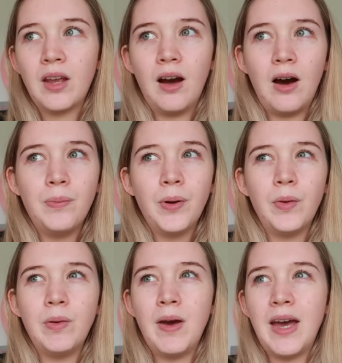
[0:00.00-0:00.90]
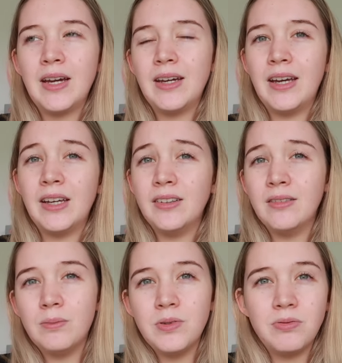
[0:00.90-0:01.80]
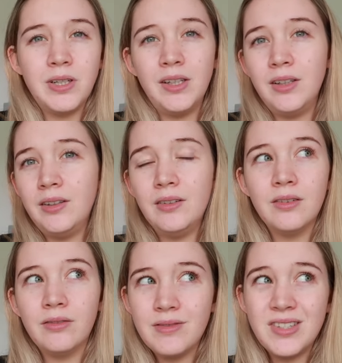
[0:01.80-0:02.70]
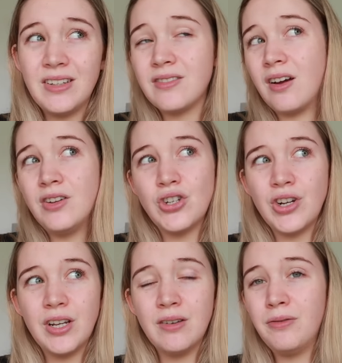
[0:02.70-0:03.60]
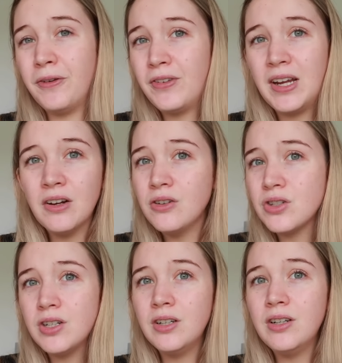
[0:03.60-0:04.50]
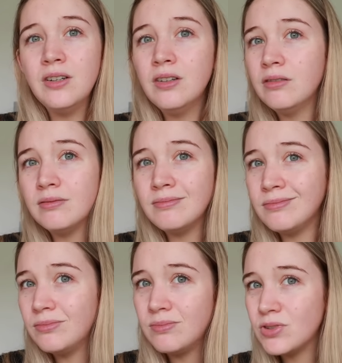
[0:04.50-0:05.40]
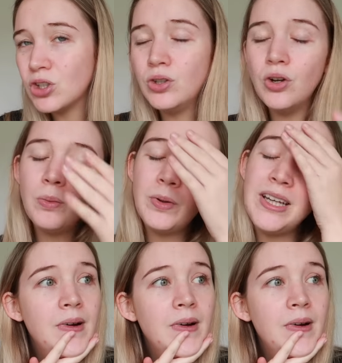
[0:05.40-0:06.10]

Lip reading: I'll probably make again between $600 and $1,500 normally.